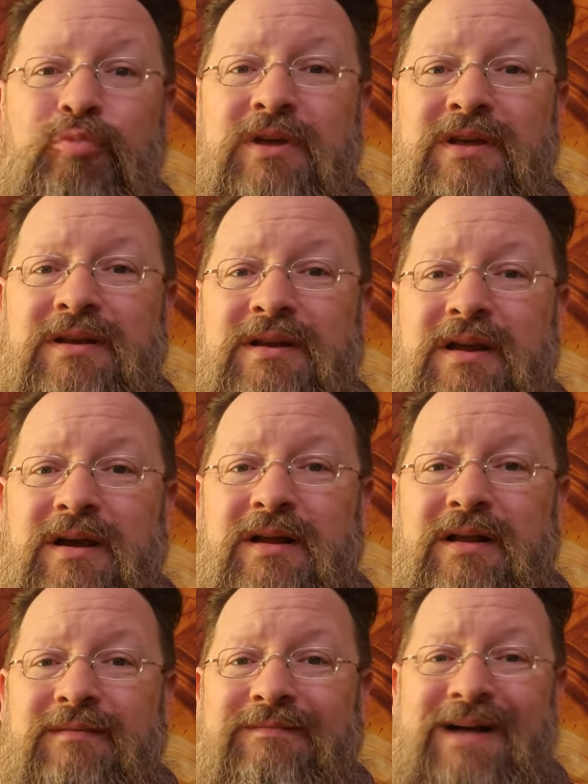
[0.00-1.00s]
been
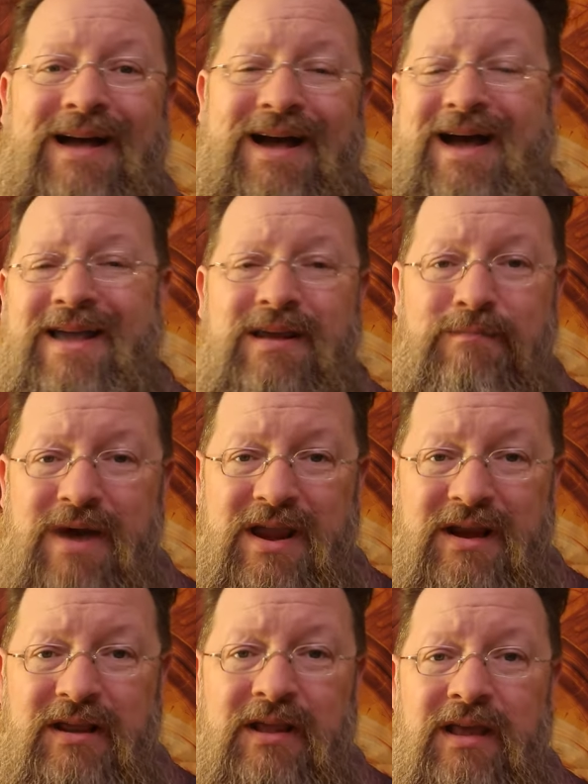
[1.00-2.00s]
uh, high and
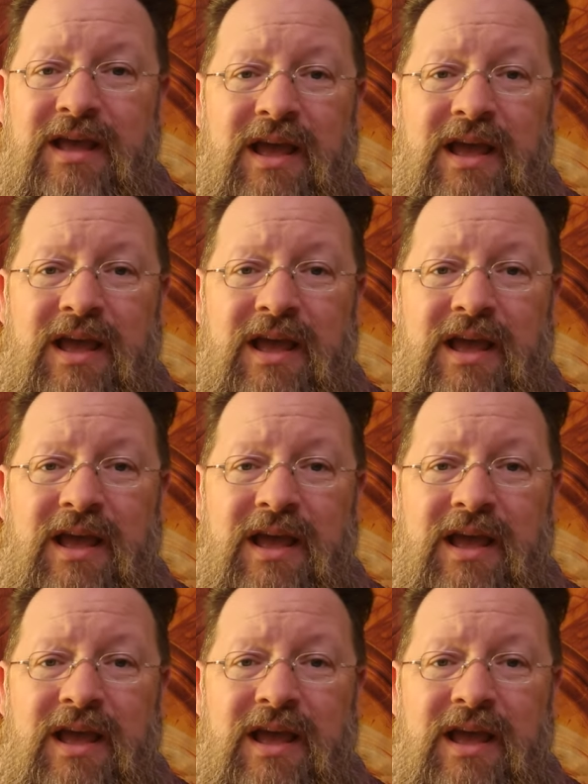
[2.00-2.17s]
mighty,